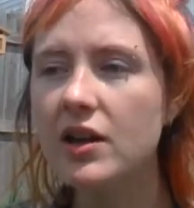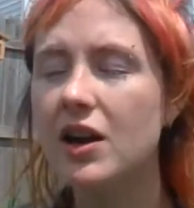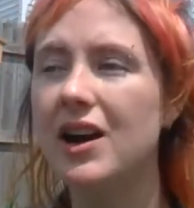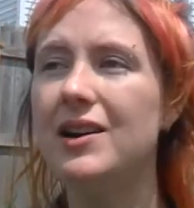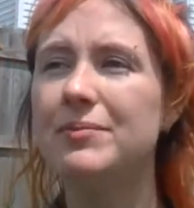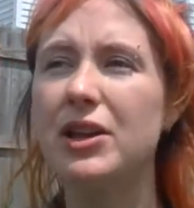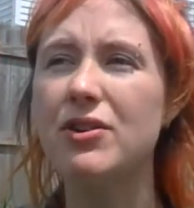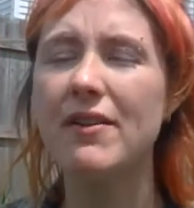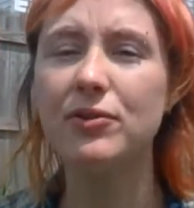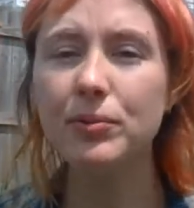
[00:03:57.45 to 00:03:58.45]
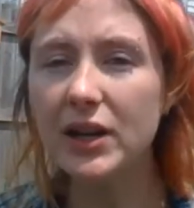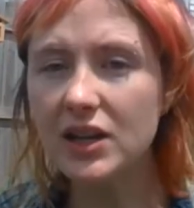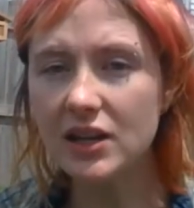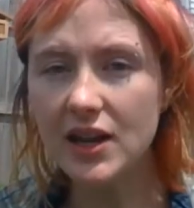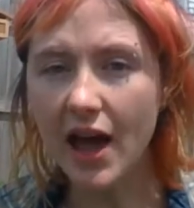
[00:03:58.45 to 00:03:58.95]
that you haven't written
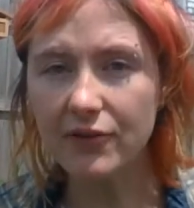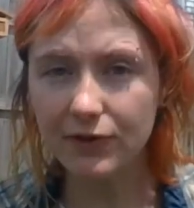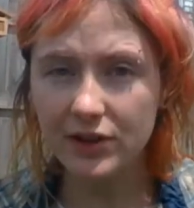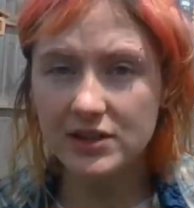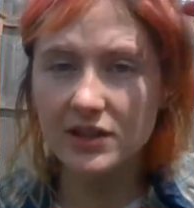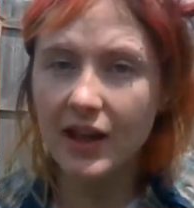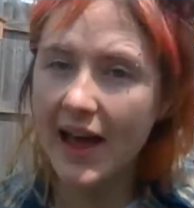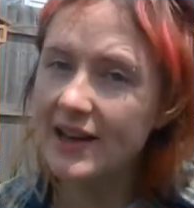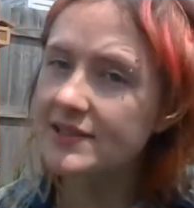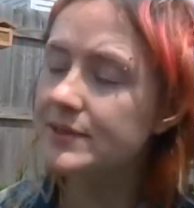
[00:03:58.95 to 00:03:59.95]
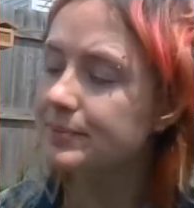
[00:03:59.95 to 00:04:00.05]
in yet for this class.